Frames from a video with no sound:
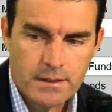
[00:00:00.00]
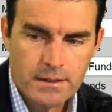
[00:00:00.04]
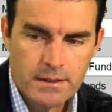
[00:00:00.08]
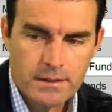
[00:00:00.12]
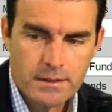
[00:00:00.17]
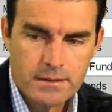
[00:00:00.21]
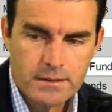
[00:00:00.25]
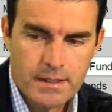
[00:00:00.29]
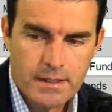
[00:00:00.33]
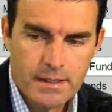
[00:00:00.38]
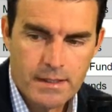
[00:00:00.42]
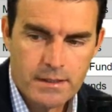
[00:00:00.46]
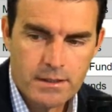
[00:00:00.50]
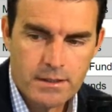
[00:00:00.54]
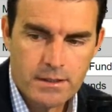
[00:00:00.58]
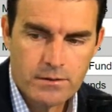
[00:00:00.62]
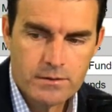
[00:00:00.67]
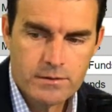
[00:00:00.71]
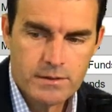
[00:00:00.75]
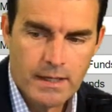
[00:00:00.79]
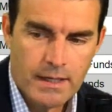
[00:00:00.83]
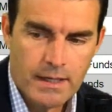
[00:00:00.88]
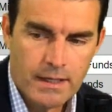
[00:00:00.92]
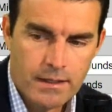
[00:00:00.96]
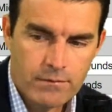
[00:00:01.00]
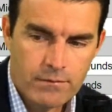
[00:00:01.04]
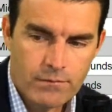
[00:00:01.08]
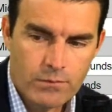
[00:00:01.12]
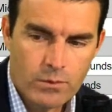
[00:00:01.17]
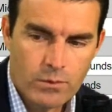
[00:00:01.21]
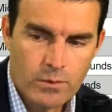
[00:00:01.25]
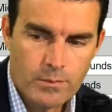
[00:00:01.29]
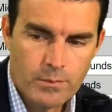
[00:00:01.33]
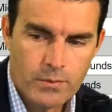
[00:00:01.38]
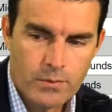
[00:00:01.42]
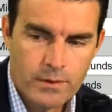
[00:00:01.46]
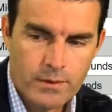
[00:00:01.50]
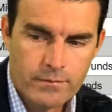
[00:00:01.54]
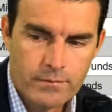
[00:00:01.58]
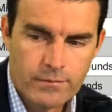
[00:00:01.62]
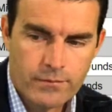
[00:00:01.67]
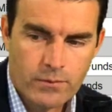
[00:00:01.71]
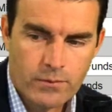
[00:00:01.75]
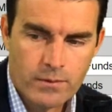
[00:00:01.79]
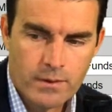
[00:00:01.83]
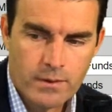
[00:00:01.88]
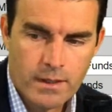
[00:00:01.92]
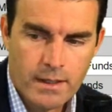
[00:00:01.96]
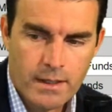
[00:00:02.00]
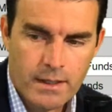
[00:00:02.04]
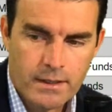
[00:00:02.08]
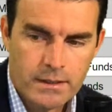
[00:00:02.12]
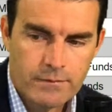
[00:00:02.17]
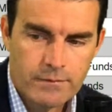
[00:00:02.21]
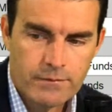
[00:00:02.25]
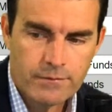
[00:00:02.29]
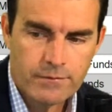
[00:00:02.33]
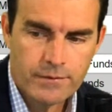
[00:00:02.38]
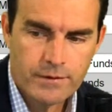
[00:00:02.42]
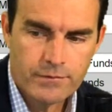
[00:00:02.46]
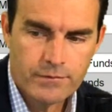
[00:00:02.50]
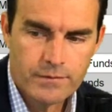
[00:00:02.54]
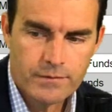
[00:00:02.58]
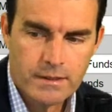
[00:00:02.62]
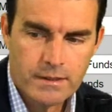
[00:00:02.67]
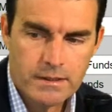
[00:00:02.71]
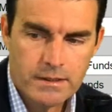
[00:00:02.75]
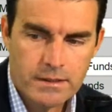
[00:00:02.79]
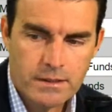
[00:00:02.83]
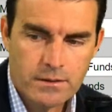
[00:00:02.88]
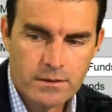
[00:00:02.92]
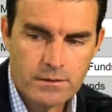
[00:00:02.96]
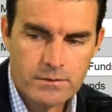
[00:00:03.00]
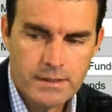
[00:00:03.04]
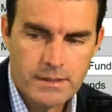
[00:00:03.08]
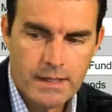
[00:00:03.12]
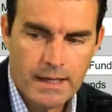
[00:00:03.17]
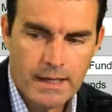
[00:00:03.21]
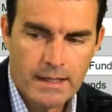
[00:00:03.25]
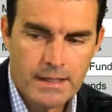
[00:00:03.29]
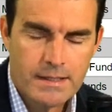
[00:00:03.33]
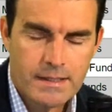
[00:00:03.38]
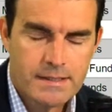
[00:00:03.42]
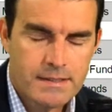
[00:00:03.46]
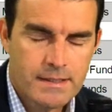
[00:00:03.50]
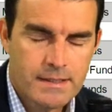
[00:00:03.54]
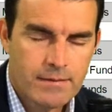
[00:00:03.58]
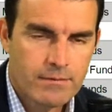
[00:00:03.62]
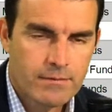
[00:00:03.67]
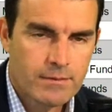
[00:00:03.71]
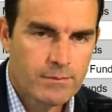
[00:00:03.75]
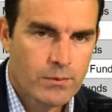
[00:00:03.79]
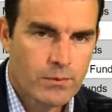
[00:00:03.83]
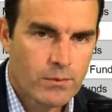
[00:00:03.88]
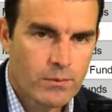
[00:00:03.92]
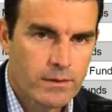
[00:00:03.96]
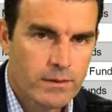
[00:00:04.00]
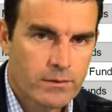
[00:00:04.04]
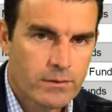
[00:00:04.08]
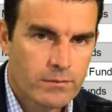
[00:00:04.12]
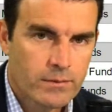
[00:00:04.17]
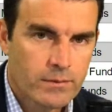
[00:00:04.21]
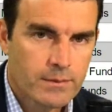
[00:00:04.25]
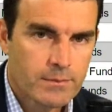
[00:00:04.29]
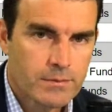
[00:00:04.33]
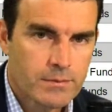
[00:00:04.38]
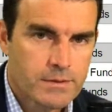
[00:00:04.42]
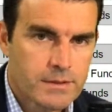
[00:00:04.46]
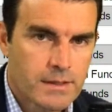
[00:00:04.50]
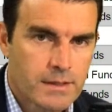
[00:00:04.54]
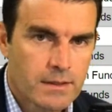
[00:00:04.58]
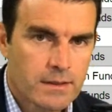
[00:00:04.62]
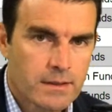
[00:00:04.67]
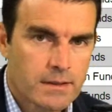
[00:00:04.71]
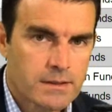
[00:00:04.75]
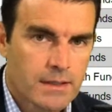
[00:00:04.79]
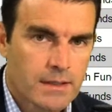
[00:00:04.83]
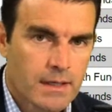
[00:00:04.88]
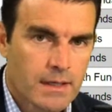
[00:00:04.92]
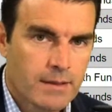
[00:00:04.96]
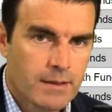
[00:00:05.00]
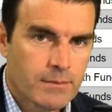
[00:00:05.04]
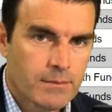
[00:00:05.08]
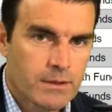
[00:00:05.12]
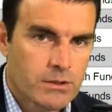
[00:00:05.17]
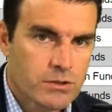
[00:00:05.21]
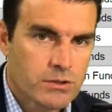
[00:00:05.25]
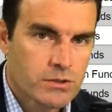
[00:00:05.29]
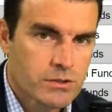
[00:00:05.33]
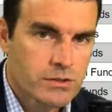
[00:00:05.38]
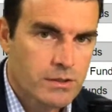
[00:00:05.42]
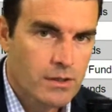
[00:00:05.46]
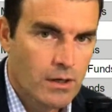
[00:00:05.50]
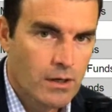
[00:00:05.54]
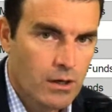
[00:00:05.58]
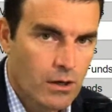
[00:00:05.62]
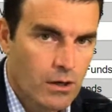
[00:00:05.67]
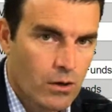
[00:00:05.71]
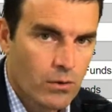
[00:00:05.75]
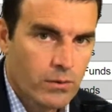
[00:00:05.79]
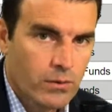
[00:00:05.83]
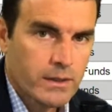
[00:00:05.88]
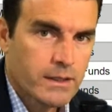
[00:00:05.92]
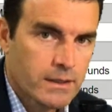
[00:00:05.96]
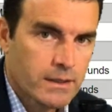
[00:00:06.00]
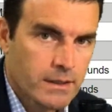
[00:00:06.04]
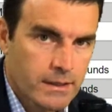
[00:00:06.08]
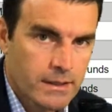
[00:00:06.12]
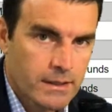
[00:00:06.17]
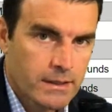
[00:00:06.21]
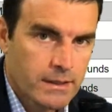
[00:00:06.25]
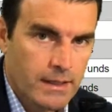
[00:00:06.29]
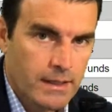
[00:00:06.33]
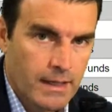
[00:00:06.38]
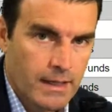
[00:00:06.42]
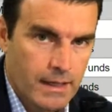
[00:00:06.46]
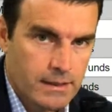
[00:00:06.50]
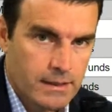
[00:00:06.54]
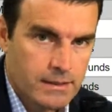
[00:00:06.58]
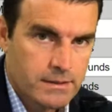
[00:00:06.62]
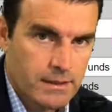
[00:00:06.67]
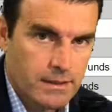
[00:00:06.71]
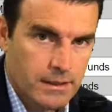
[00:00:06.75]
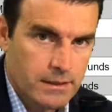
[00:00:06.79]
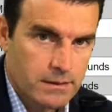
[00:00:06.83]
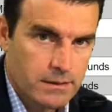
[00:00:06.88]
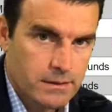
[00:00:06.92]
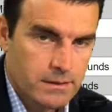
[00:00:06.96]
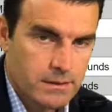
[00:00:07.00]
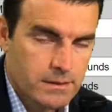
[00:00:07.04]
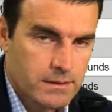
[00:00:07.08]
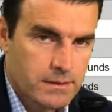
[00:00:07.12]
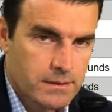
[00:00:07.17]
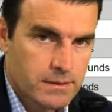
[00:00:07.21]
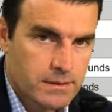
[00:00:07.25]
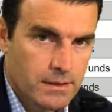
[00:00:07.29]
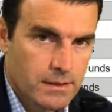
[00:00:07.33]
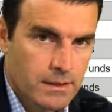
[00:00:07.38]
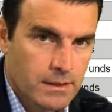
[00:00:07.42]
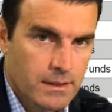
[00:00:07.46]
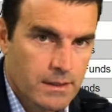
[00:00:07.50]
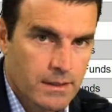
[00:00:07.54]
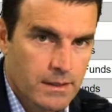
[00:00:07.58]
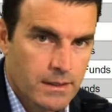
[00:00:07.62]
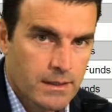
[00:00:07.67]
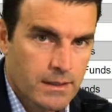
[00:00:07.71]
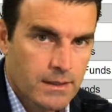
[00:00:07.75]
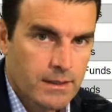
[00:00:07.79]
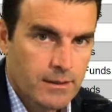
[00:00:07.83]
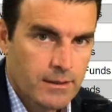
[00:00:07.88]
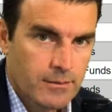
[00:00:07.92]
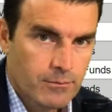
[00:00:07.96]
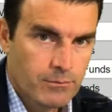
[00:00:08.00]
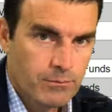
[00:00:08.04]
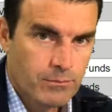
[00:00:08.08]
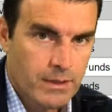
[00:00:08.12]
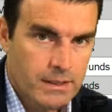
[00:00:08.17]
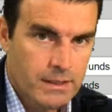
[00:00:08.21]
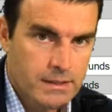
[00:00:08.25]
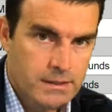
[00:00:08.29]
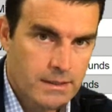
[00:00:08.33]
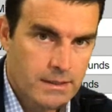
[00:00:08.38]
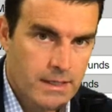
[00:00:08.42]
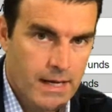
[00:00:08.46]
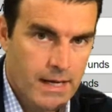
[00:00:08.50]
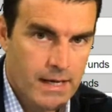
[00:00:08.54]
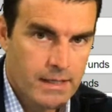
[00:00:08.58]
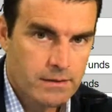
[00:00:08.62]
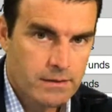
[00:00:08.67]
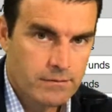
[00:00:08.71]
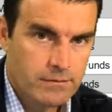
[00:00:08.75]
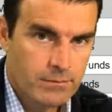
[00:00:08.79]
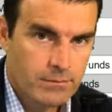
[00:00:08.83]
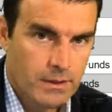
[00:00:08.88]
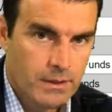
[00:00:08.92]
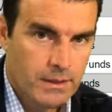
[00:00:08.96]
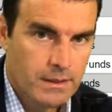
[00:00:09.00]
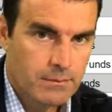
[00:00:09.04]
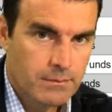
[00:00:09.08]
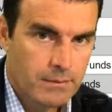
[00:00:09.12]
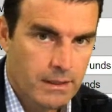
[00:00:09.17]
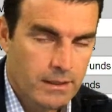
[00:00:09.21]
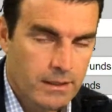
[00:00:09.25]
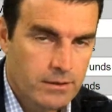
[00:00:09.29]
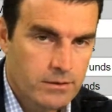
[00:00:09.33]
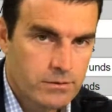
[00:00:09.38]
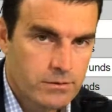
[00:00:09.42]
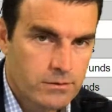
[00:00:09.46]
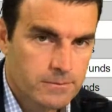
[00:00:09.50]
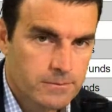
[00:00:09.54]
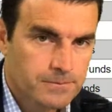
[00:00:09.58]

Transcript: 10 years, 84.49, and 15 years, 87.3% of the time that just owning an index like this beats an active money manager.